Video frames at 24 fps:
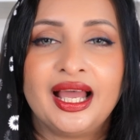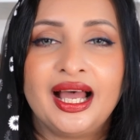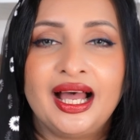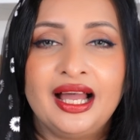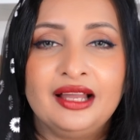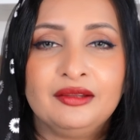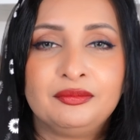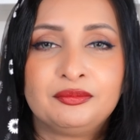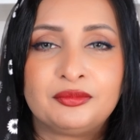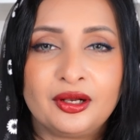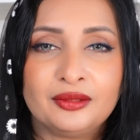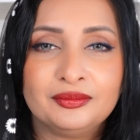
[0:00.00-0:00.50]

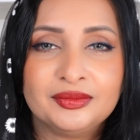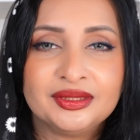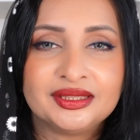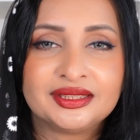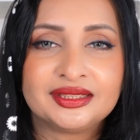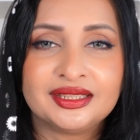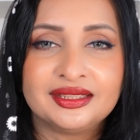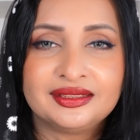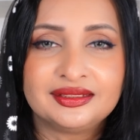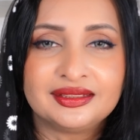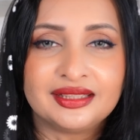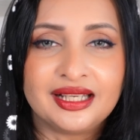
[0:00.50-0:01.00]
I've
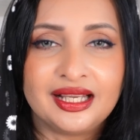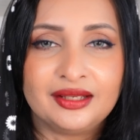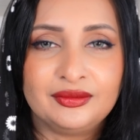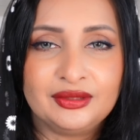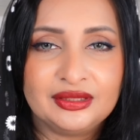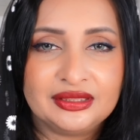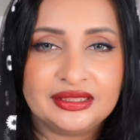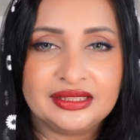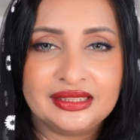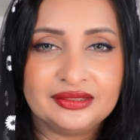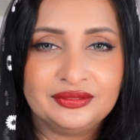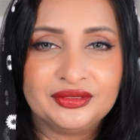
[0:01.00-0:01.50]
promised it, I
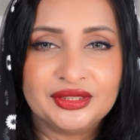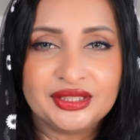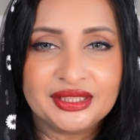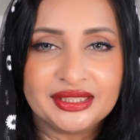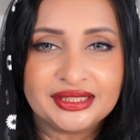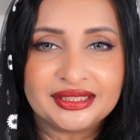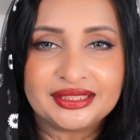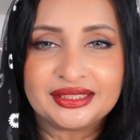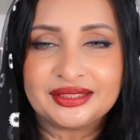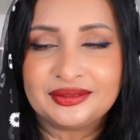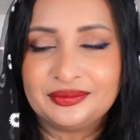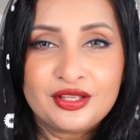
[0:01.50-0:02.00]
will deliver
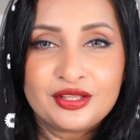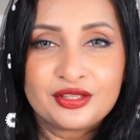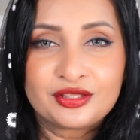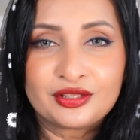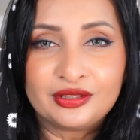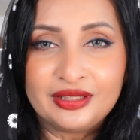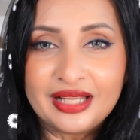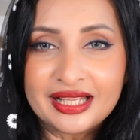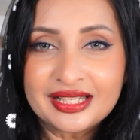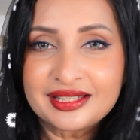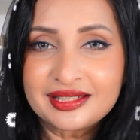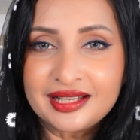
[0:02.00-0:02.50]
it. So
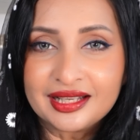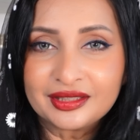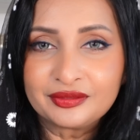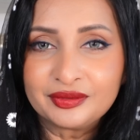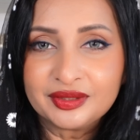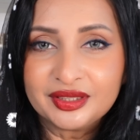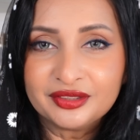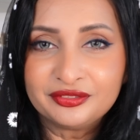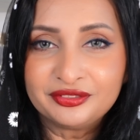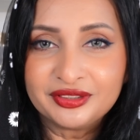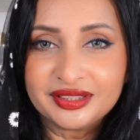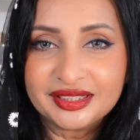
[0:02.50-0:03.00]
let's start
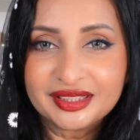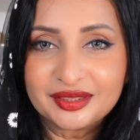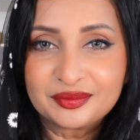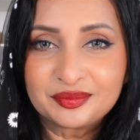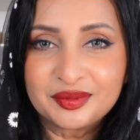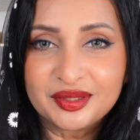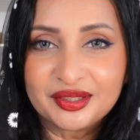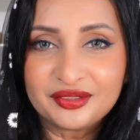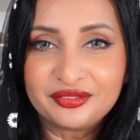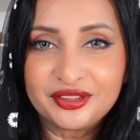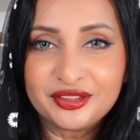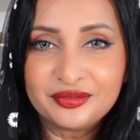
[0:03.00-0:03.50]
with the first
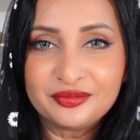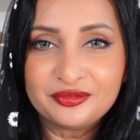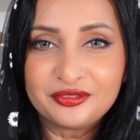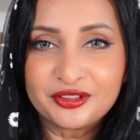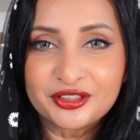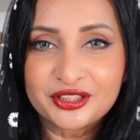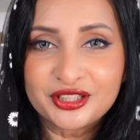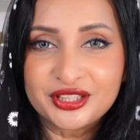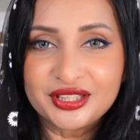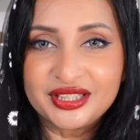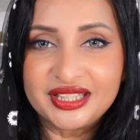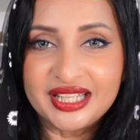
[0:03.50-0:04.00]
perfume
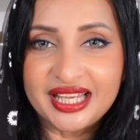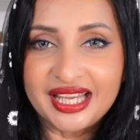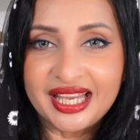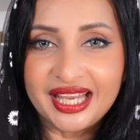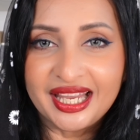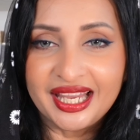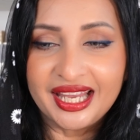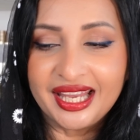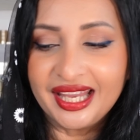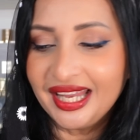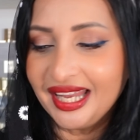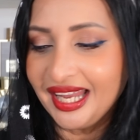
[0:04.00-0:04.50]
for
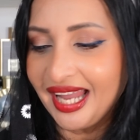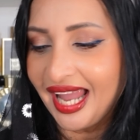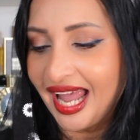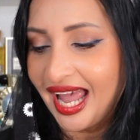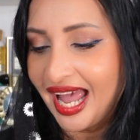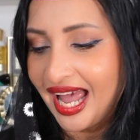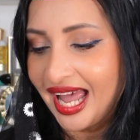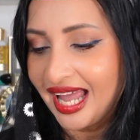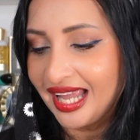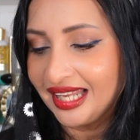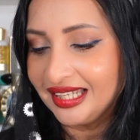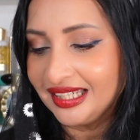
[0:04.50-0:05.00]
today,
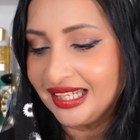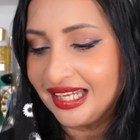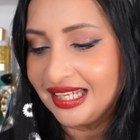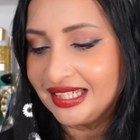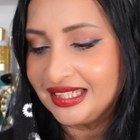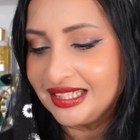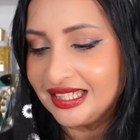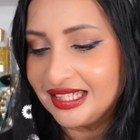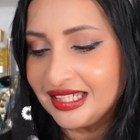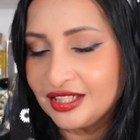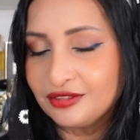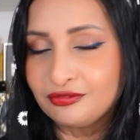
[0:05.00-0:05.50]
and
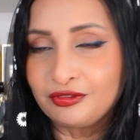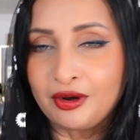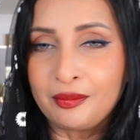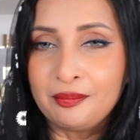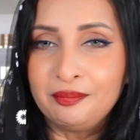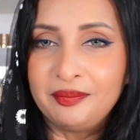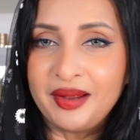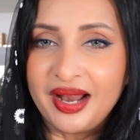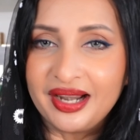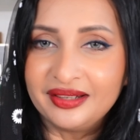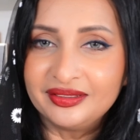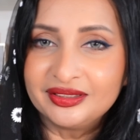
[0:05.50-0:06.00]
it is
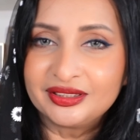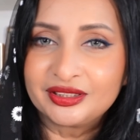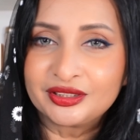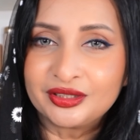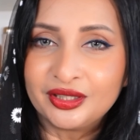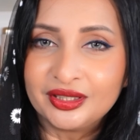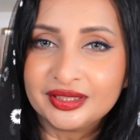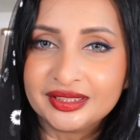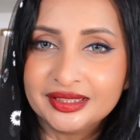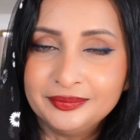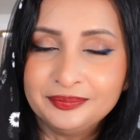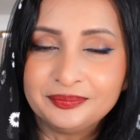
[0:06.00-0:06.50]
from Paris
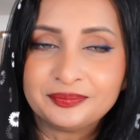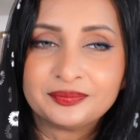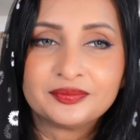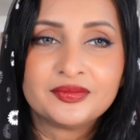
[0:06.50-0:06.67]
Corner.